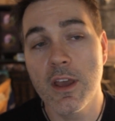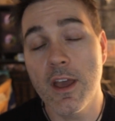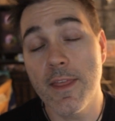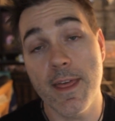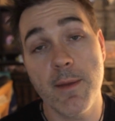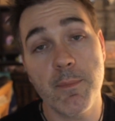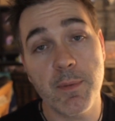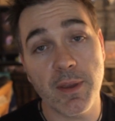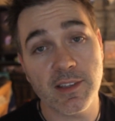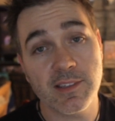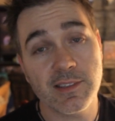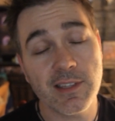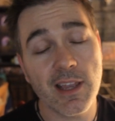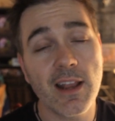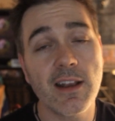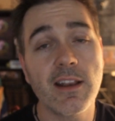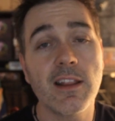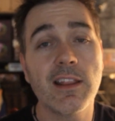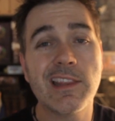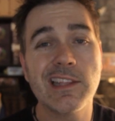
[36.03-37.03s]
That being
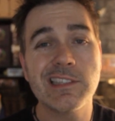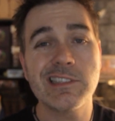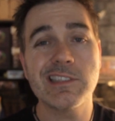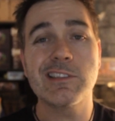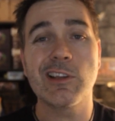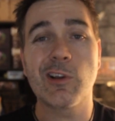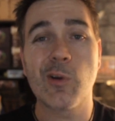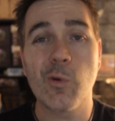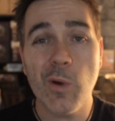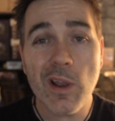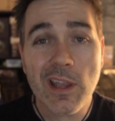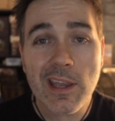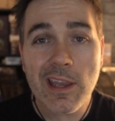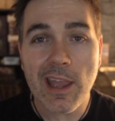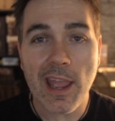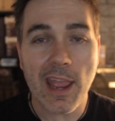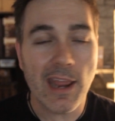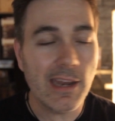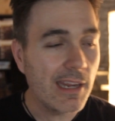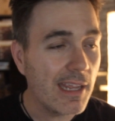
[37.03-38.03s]
said, this is a
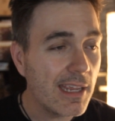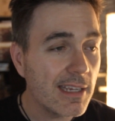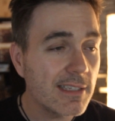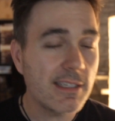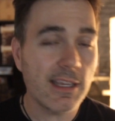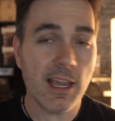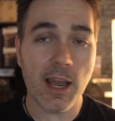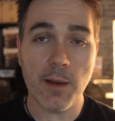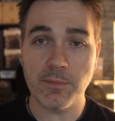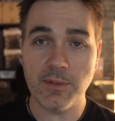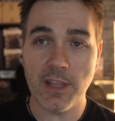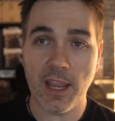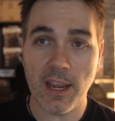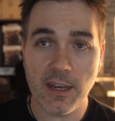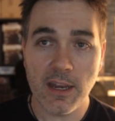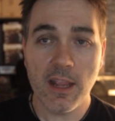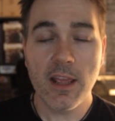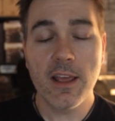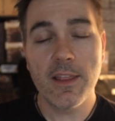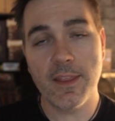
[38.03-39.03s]
quick and easy
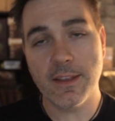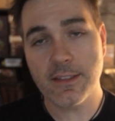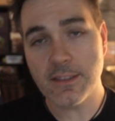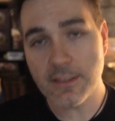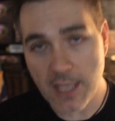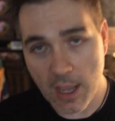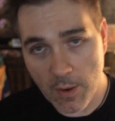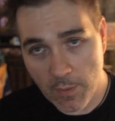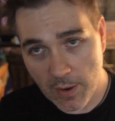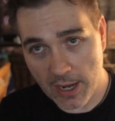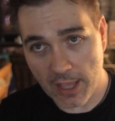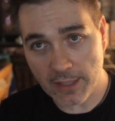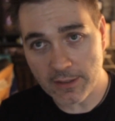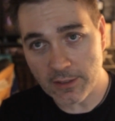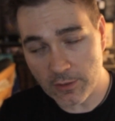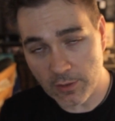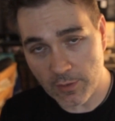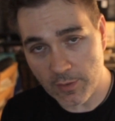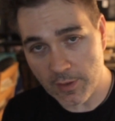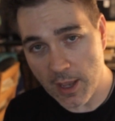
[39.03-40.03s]
update. This is how I like
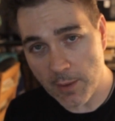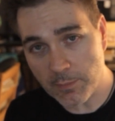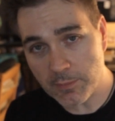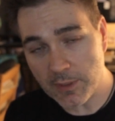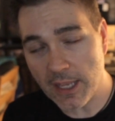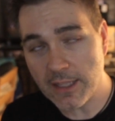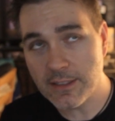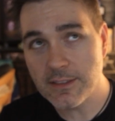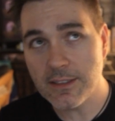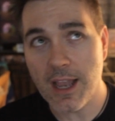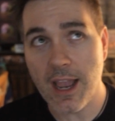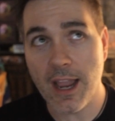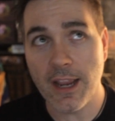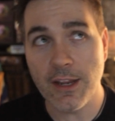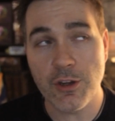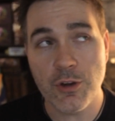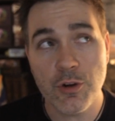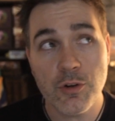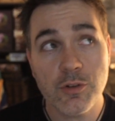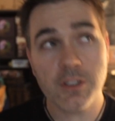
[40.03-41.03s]
to do the updates. I
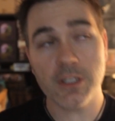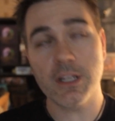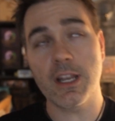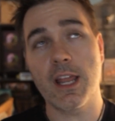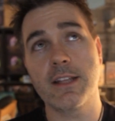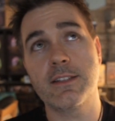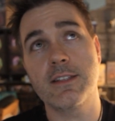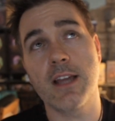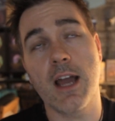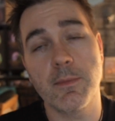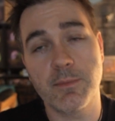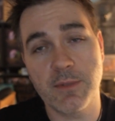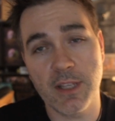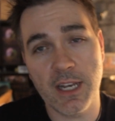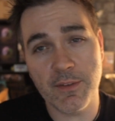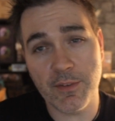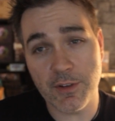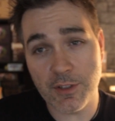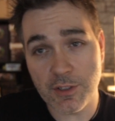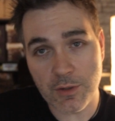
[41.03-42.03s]
usually like to
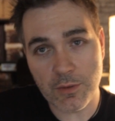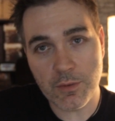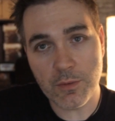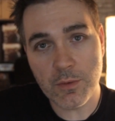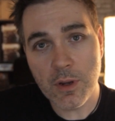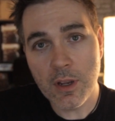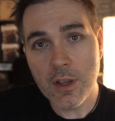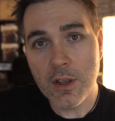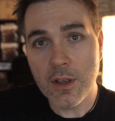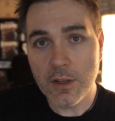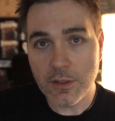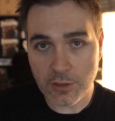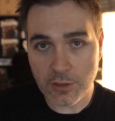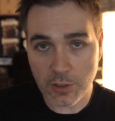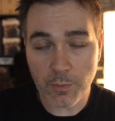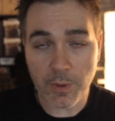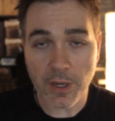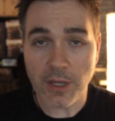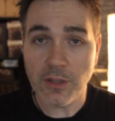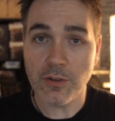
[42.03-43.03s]
update every two
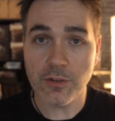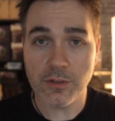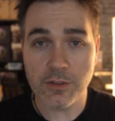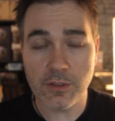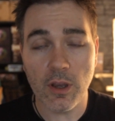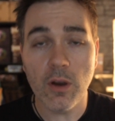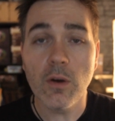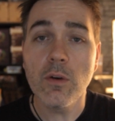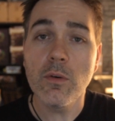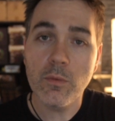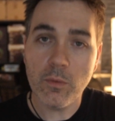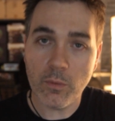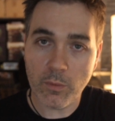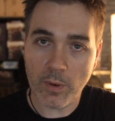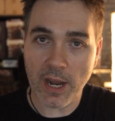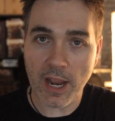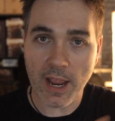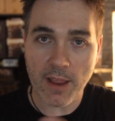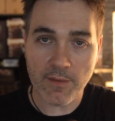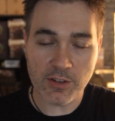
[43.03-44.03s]
weeks or so
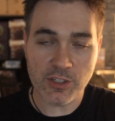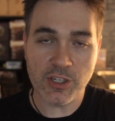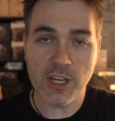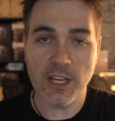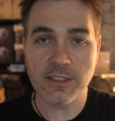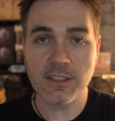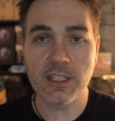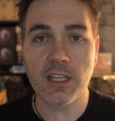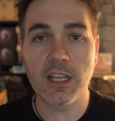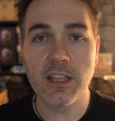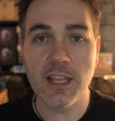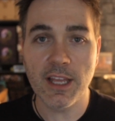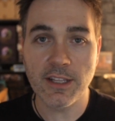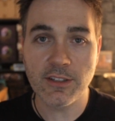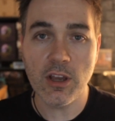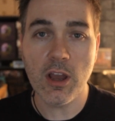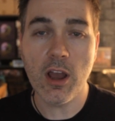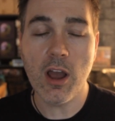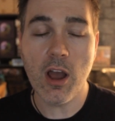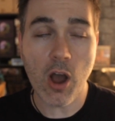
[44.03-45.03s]
when I have a chance to
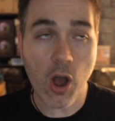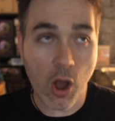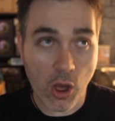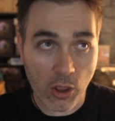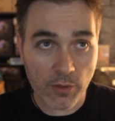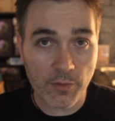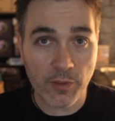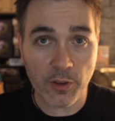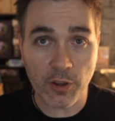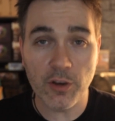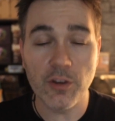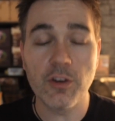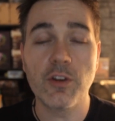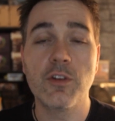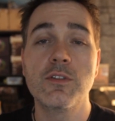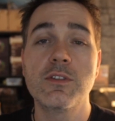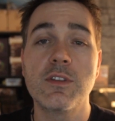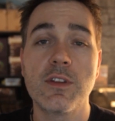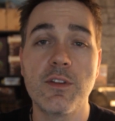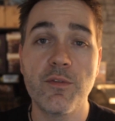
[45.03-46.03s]
collect all of the good
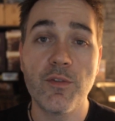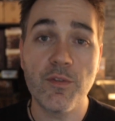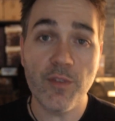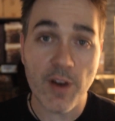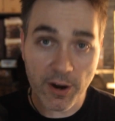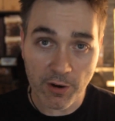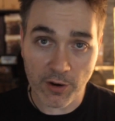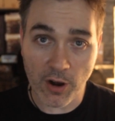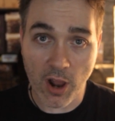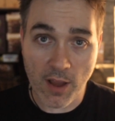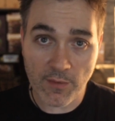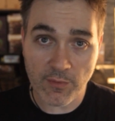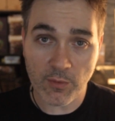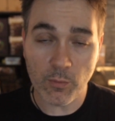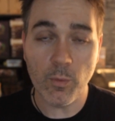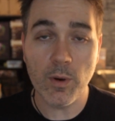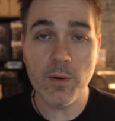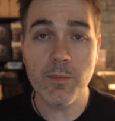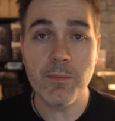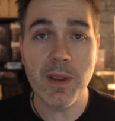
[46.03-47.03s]
news and then fire it off
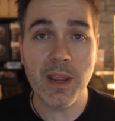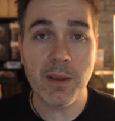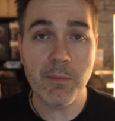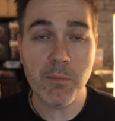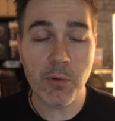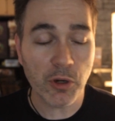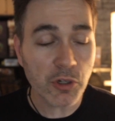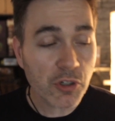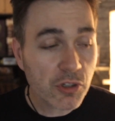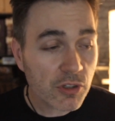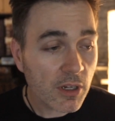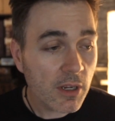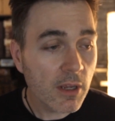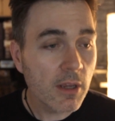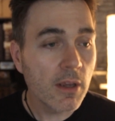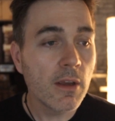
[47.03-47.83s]
in one big push.